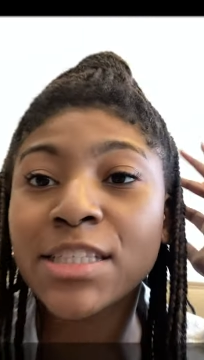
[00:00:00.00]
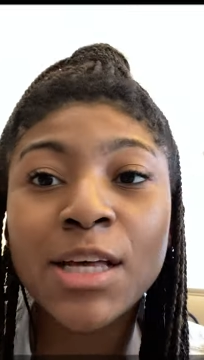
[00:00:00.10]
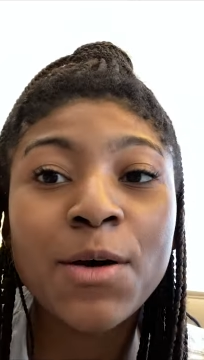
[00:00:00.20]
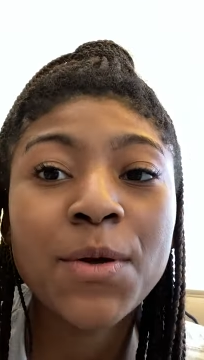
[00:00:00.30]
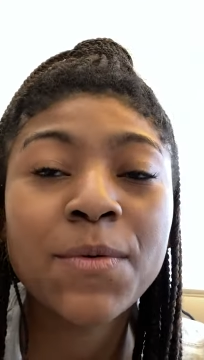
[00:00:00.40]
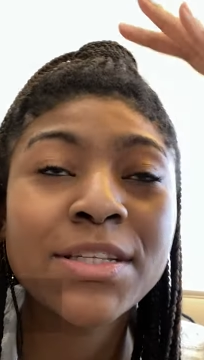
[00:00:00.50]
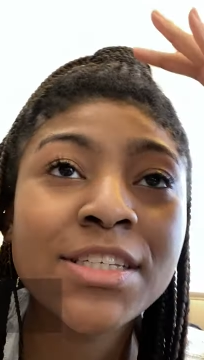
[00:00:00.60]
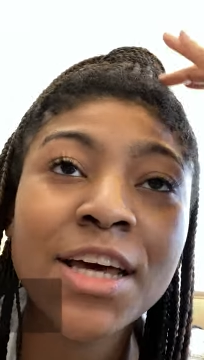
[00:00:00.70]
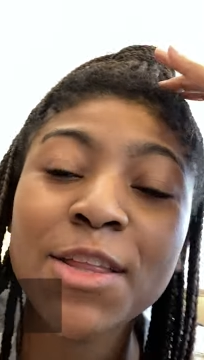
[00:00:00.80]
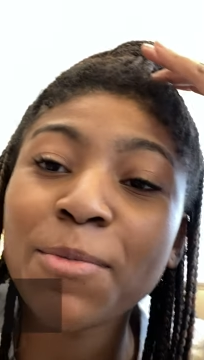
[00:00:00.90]
so we went to
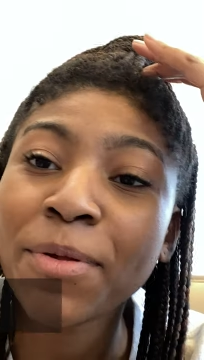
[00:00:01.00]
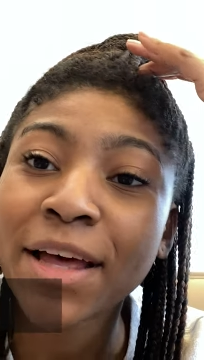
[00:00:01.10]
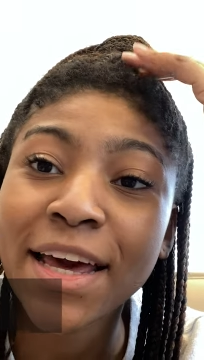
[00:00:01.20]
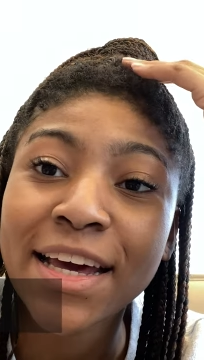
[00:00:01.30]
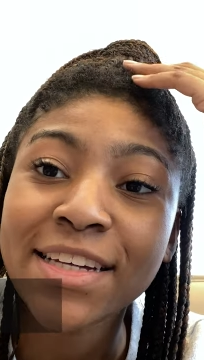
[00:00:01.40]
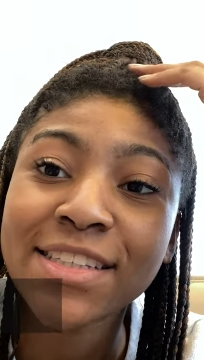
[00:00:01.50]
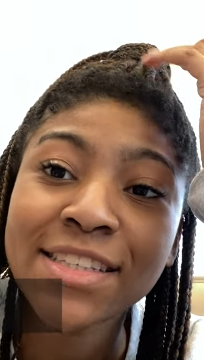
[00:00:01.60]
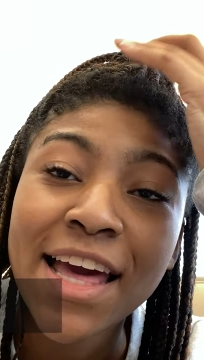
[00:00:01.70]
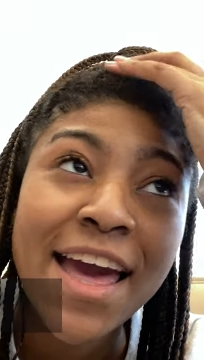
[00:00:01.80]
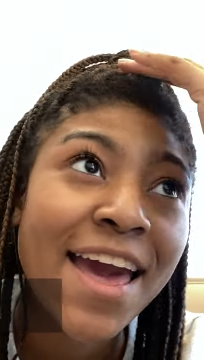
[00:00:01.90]
the other place
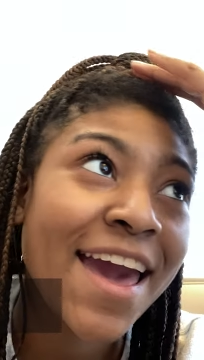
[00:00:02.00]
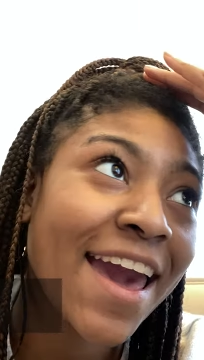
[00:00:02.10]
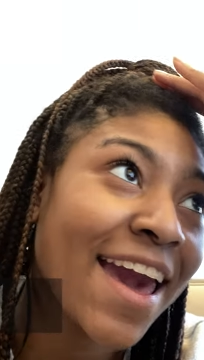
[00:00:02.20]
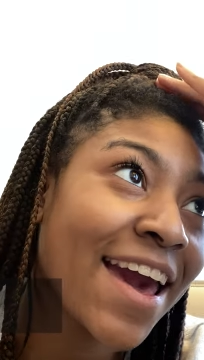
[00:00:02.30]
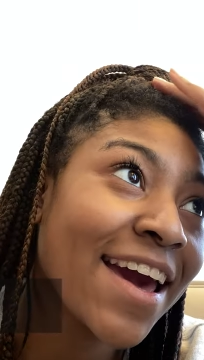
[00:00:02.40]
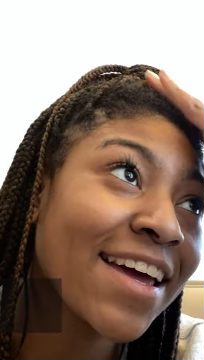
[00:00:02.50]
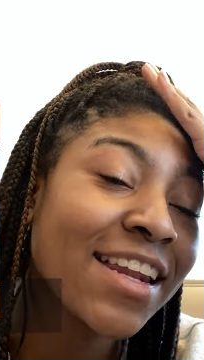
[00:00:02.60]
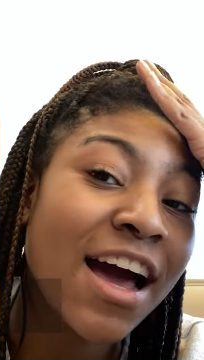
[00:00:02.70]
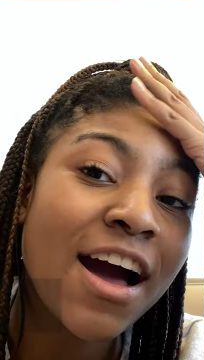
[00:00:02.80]
and